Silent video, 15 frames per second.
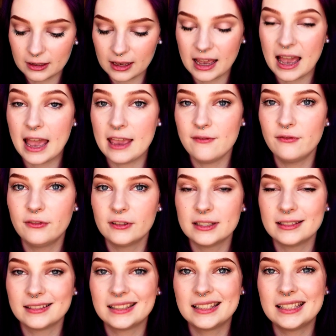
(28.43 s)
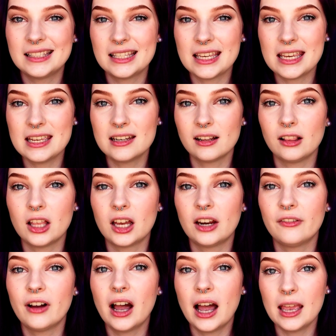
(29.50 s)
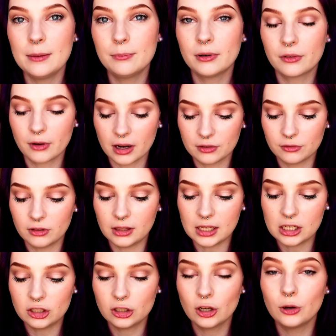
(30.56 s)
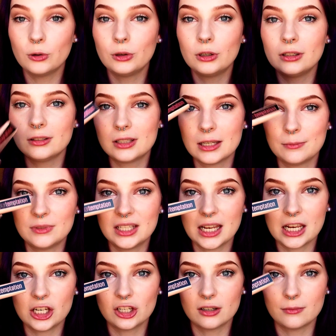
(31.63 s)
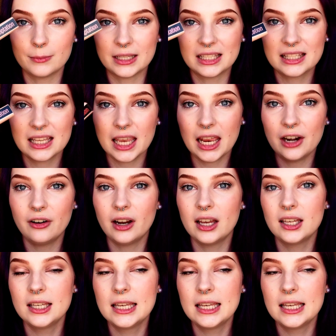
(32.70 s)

I've seen a lot of hype around the Total Temptation Mascara,